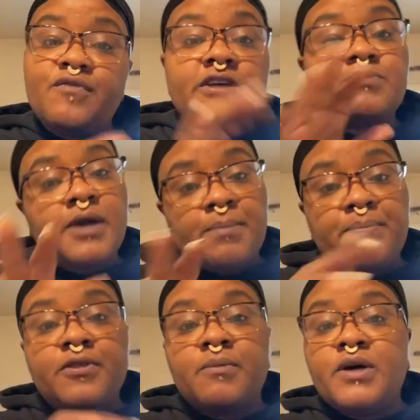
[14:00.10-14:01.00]
Facebook and
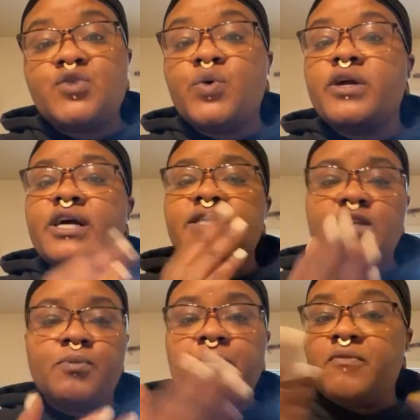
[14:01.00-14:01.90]
put them on Twitter because I
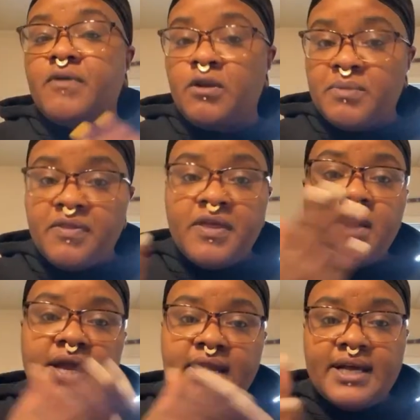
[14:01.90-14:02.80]
know people follow me
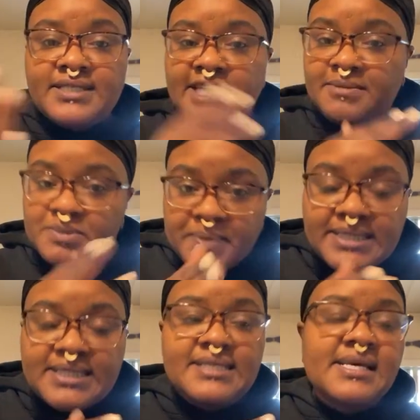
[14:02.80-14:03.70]
there in the same
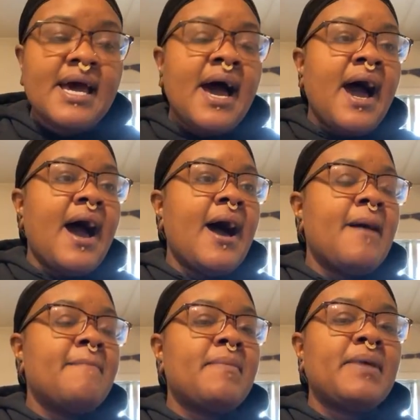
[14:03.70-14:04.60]
spaces.
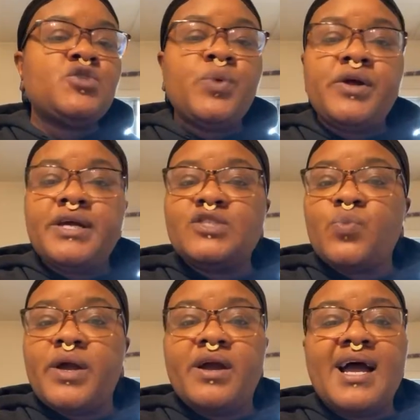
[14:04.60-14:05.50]
But my Twitter is
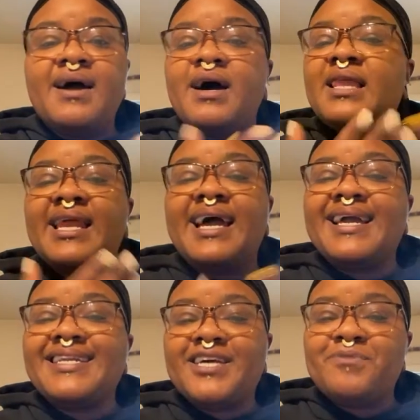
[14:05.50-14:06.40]
where I I
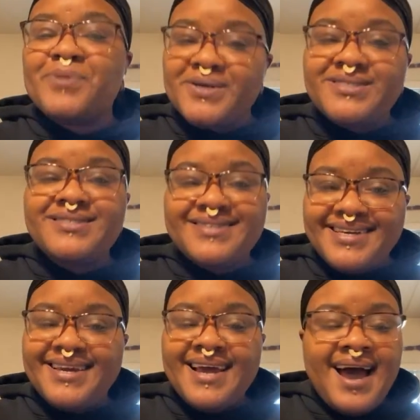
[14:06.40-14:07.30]
get down
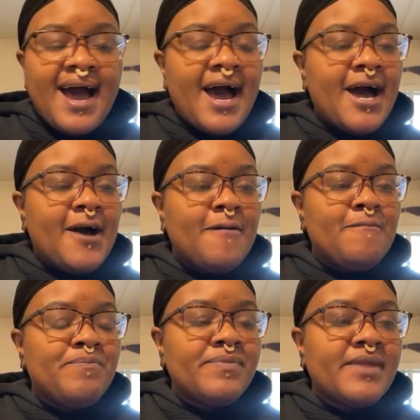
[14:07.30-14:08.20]
personally.
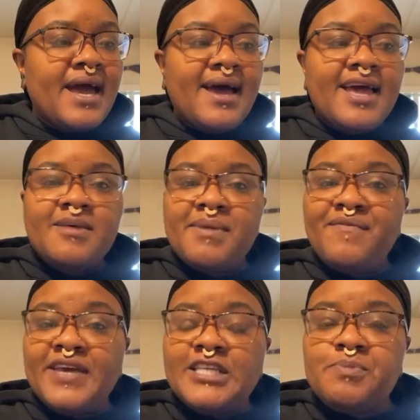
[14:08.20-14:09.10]
Yeah, and then my
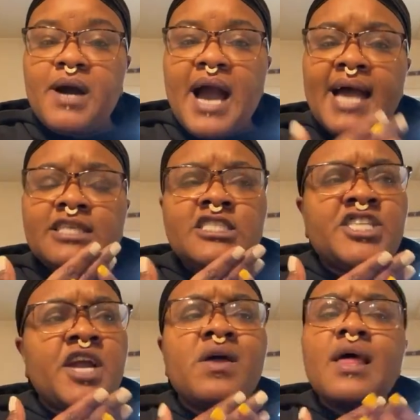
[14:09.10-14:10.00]
Facebook, I
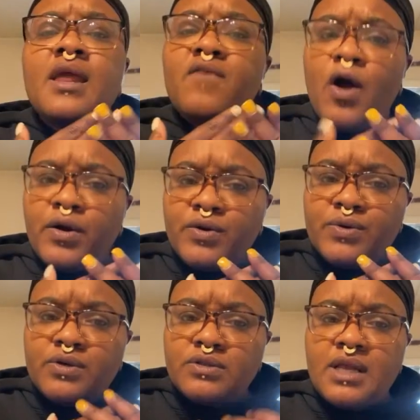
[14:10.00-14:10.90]
share a lot of
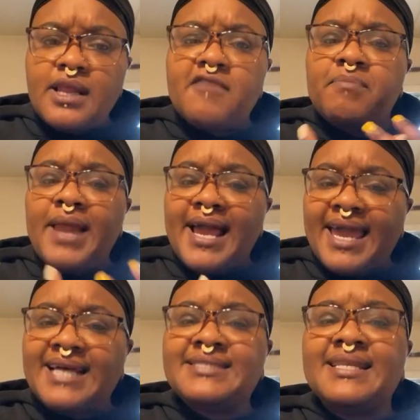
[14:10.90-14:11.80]
articles, a lot of Black
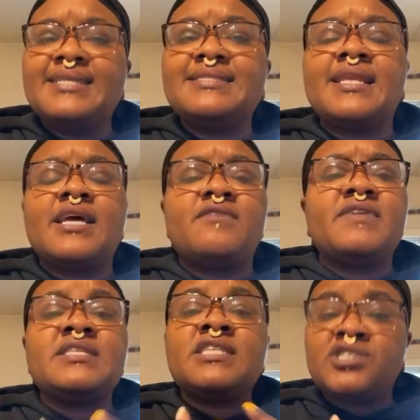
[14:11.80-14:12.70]
excellence, a lot
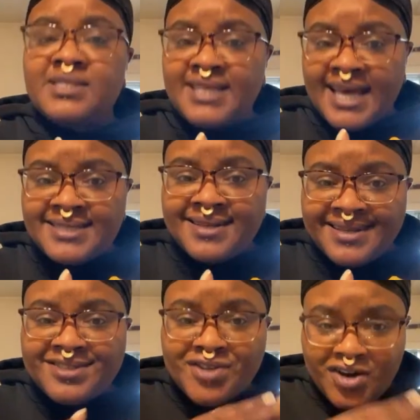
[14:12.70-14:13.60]
of Indigenous
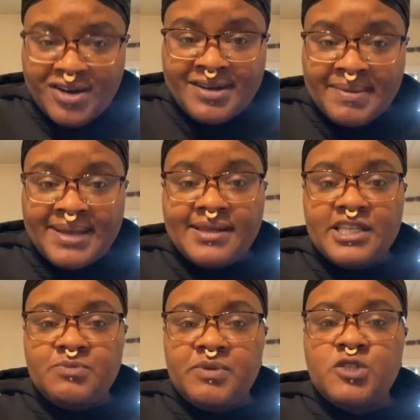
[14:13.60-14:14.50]
excellence on my
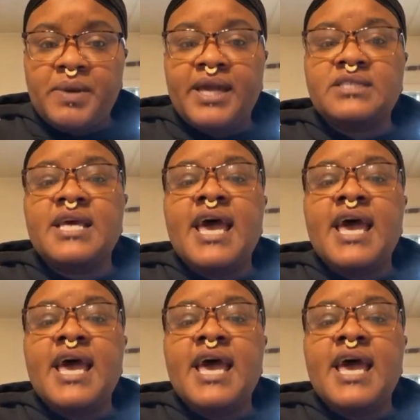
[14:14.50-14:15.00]
LadySpeech page,